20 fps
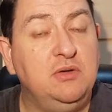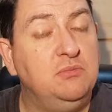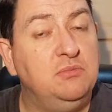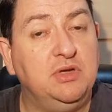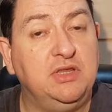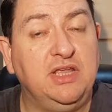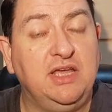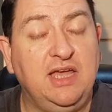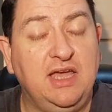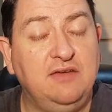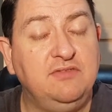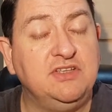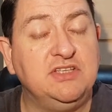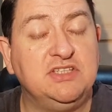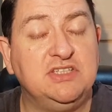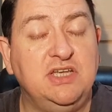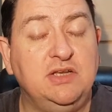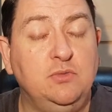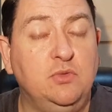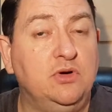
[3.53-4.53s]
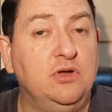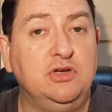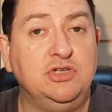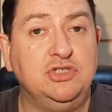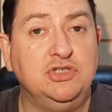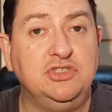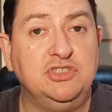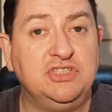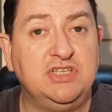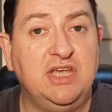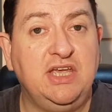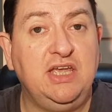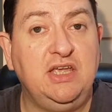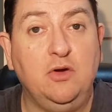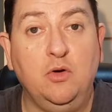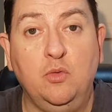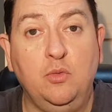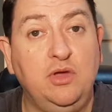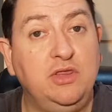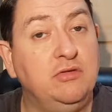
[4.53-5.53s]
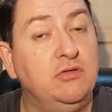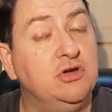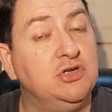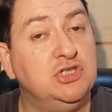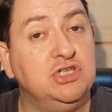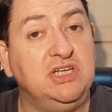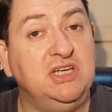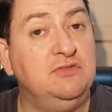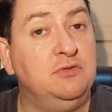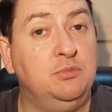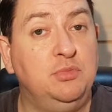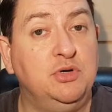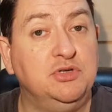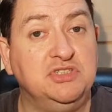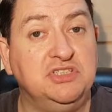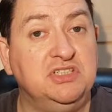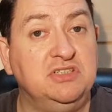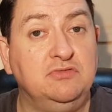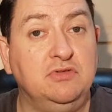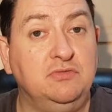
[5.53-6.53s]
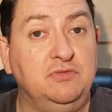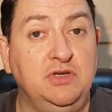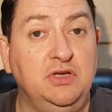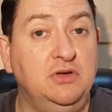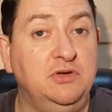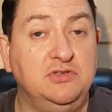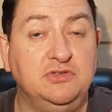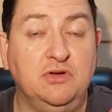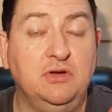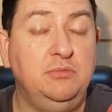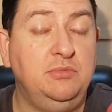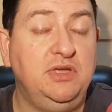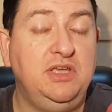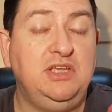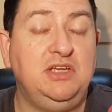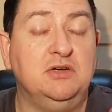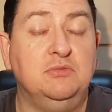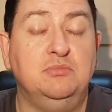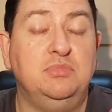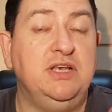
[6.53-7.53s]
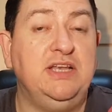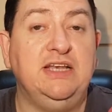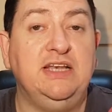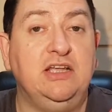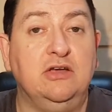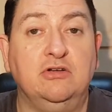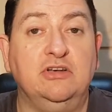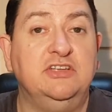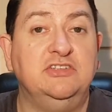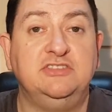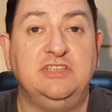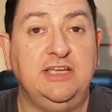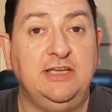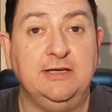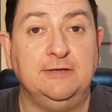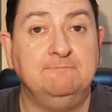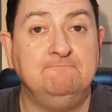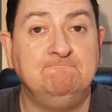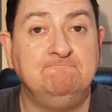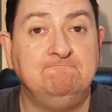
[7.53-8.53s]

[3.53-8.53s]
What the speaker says: but they haven't said what I should say or whether I should give a positive review, so I'm being completely honest here.